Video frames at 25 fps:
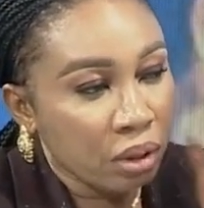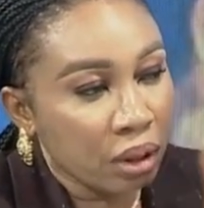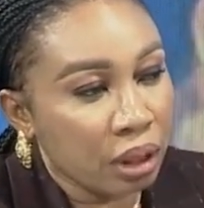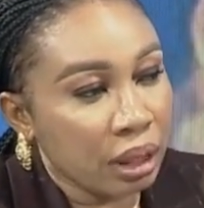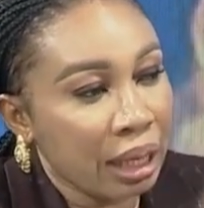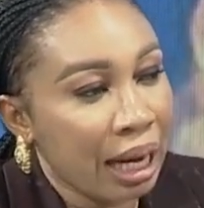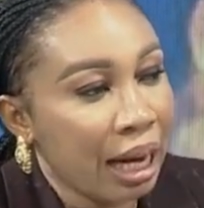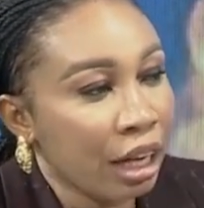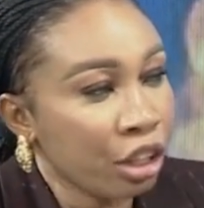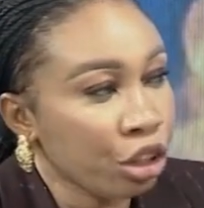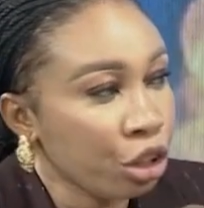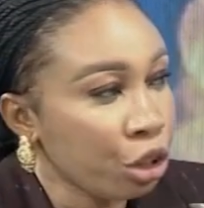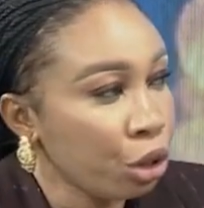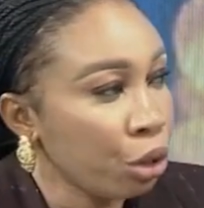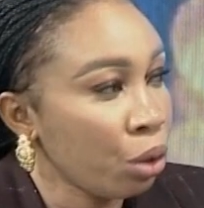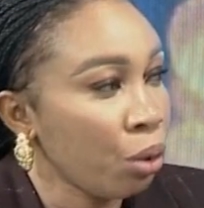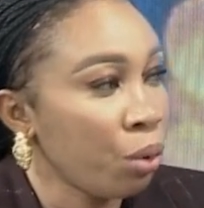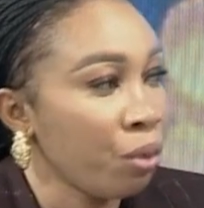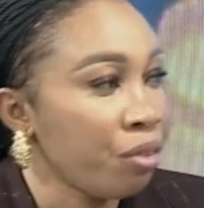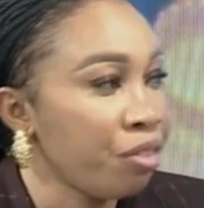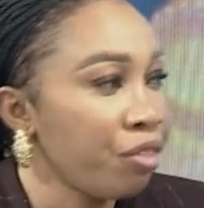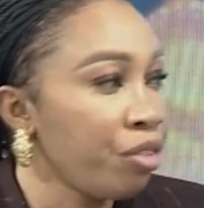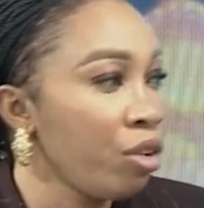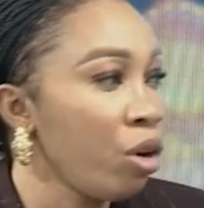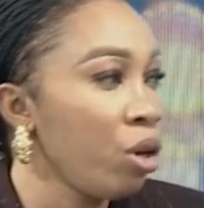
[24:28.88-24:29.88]
cash
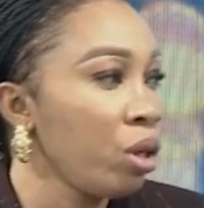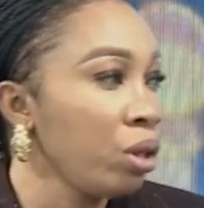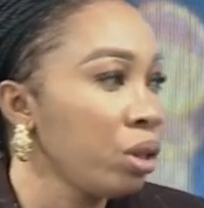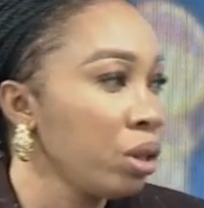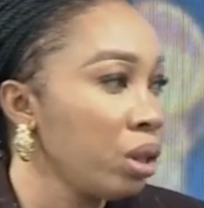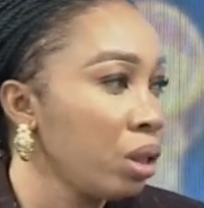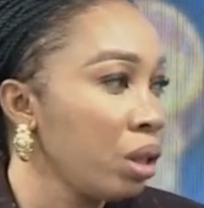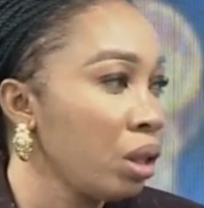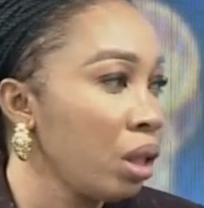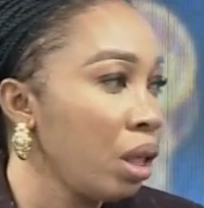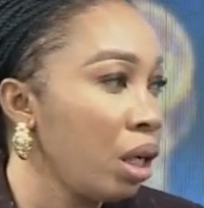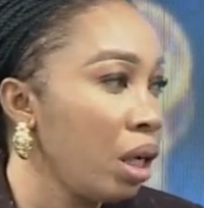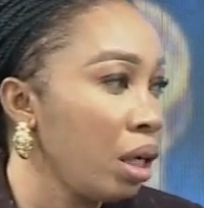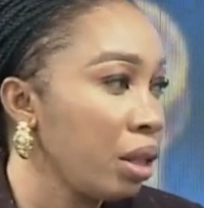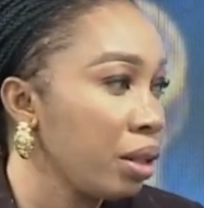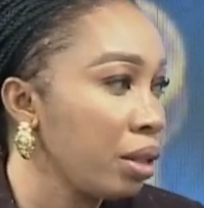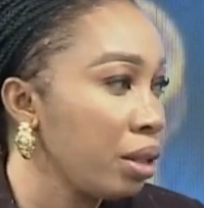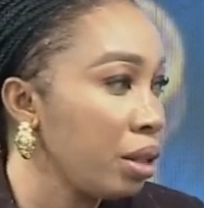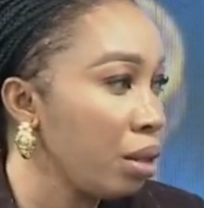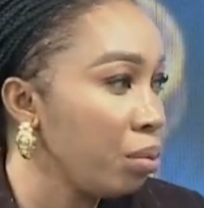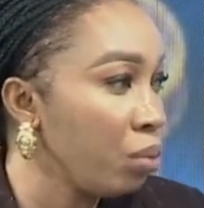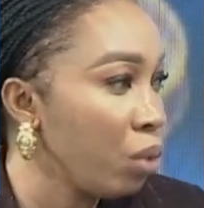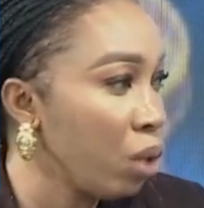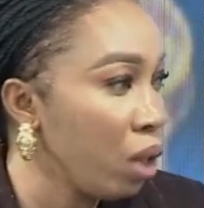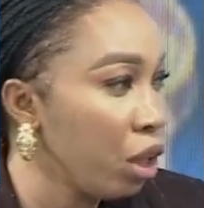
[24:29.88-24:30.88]
or funds
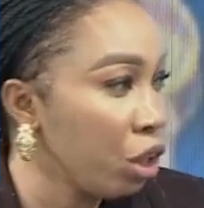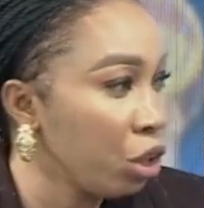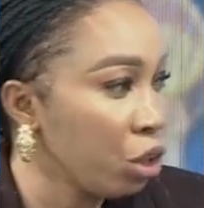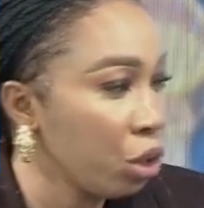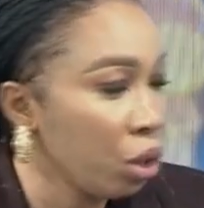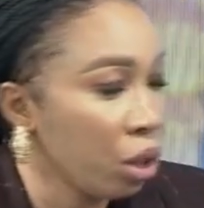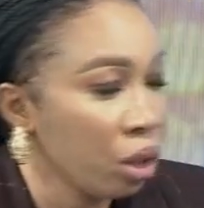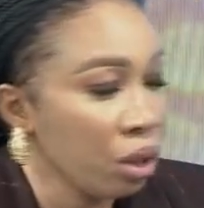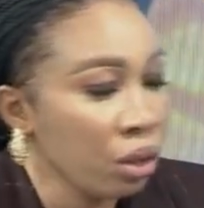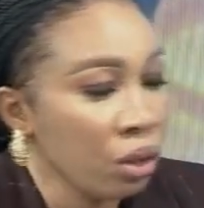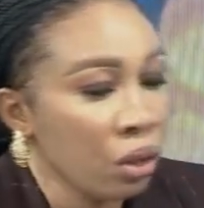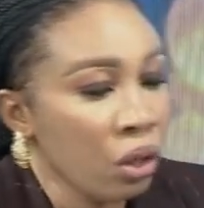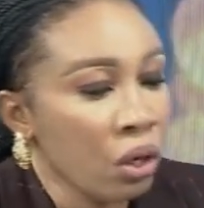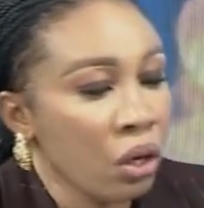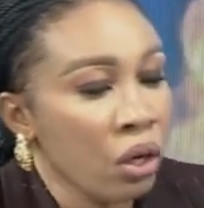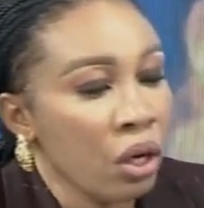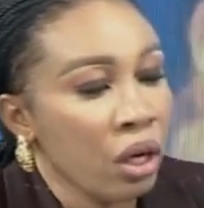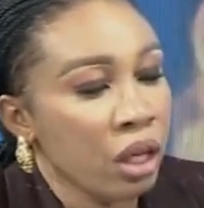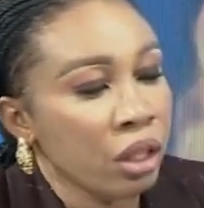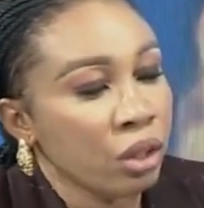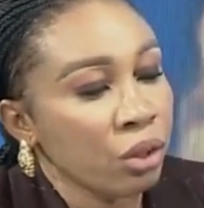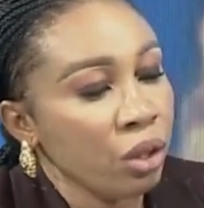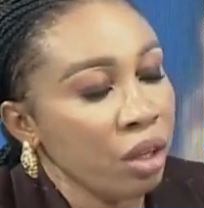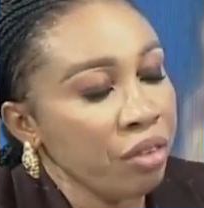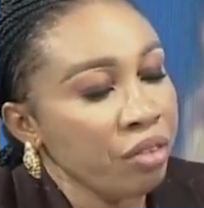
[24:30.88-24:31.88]
stimulation.
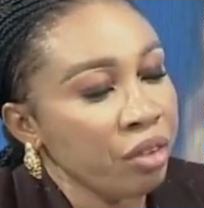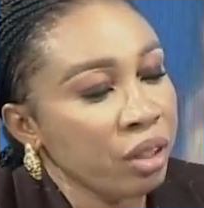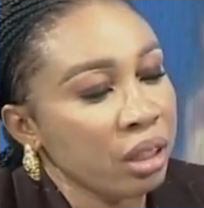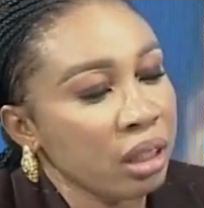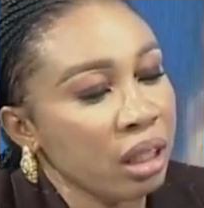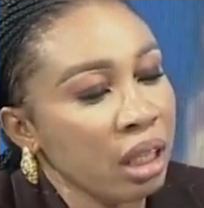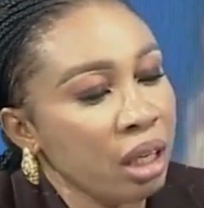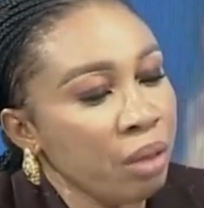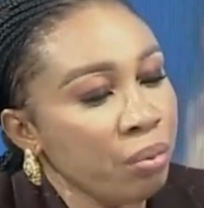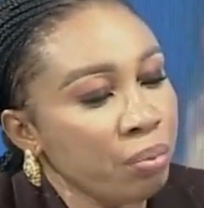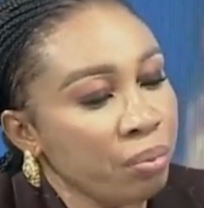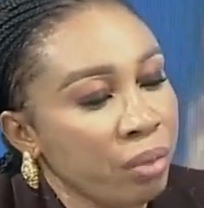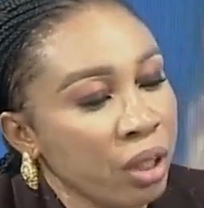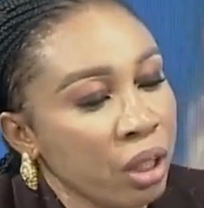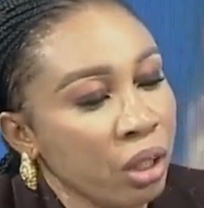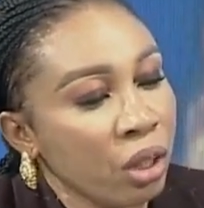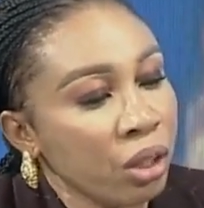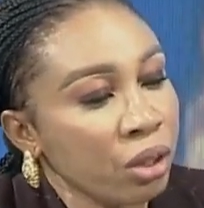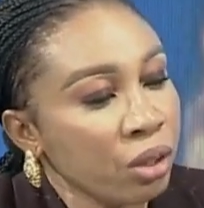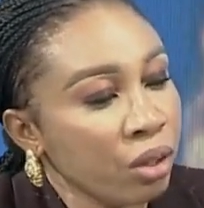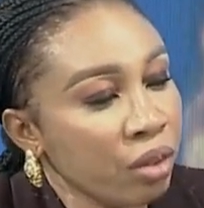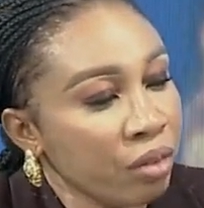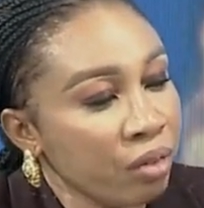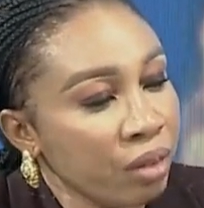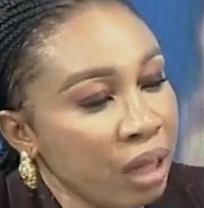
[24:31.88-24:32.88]
So if you're saying
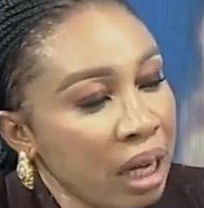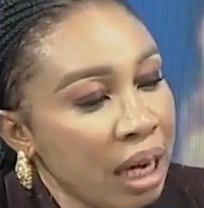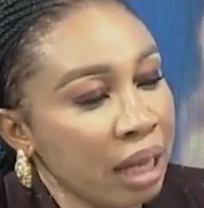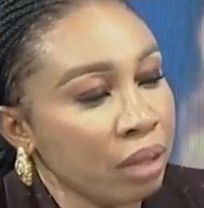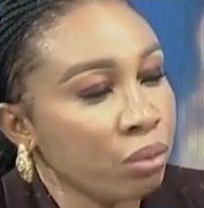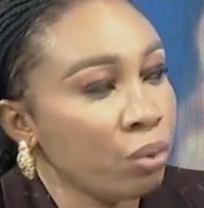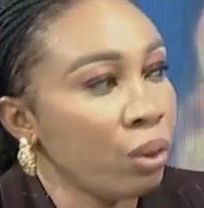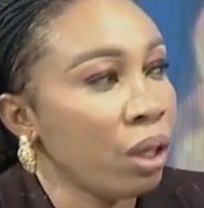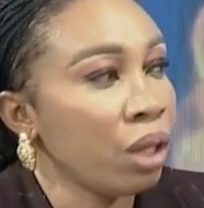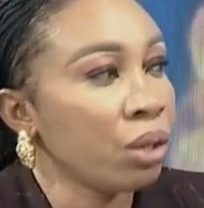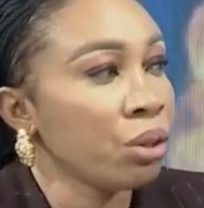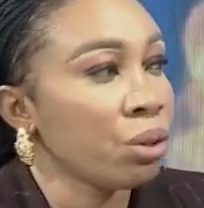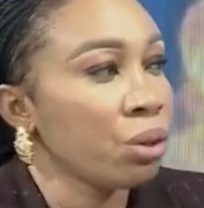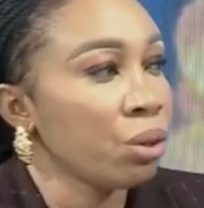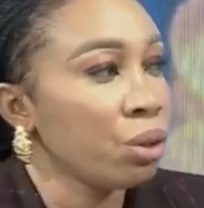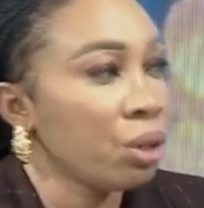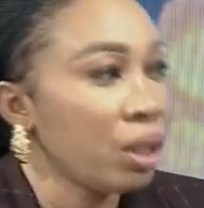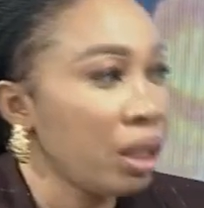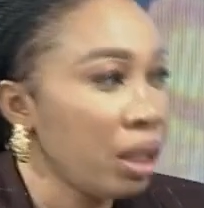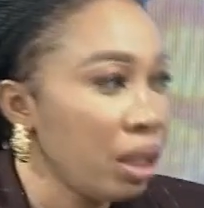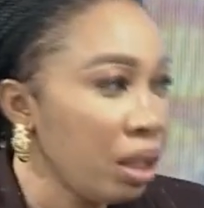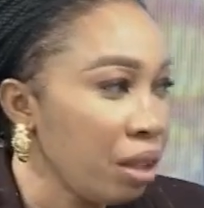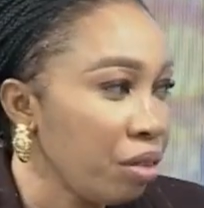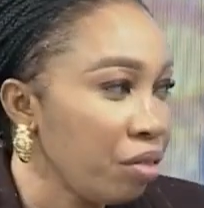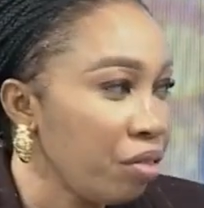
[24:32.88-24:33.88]
because of that, we're also
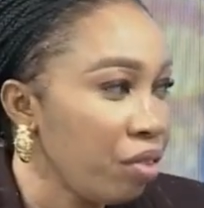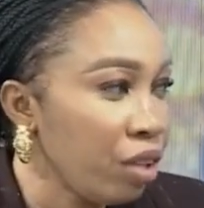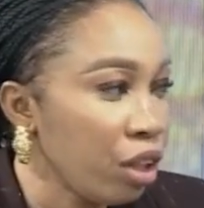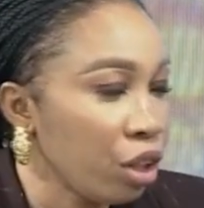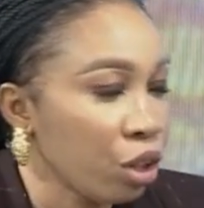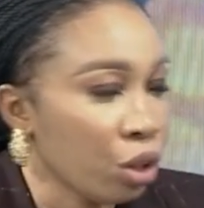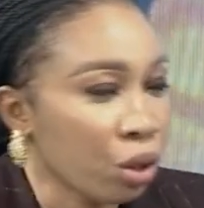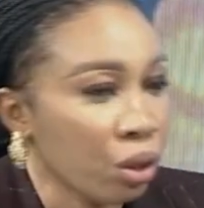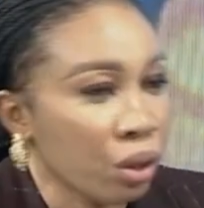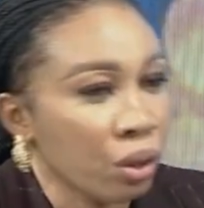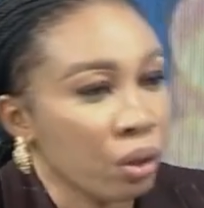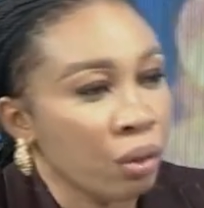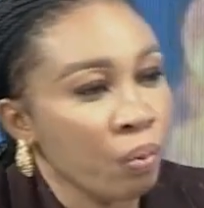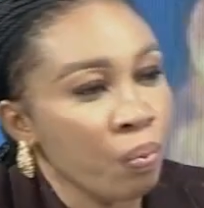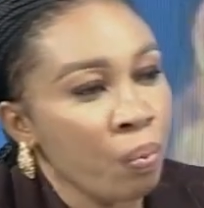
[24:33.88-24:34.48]
seeing inflation,